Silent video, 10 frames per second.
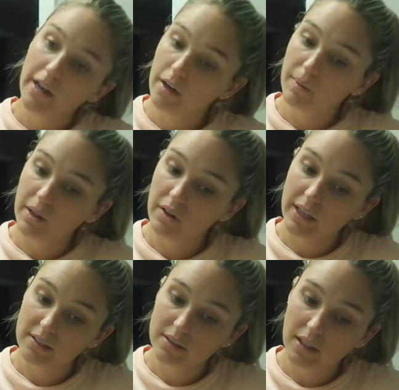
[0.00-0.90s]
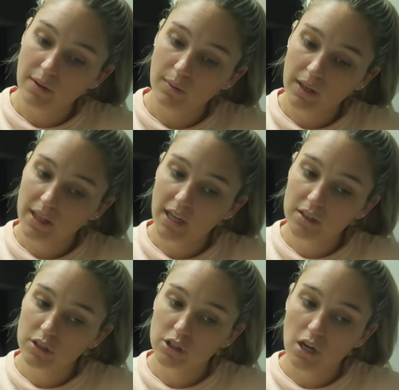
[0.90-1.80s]
Arabella likes to eat with
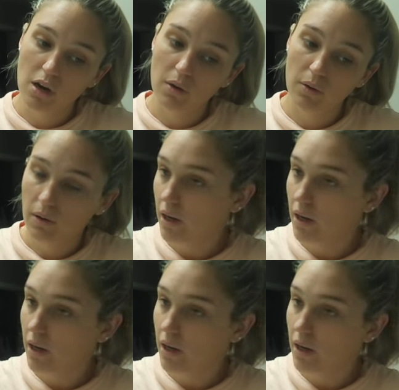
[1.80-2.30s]
us, so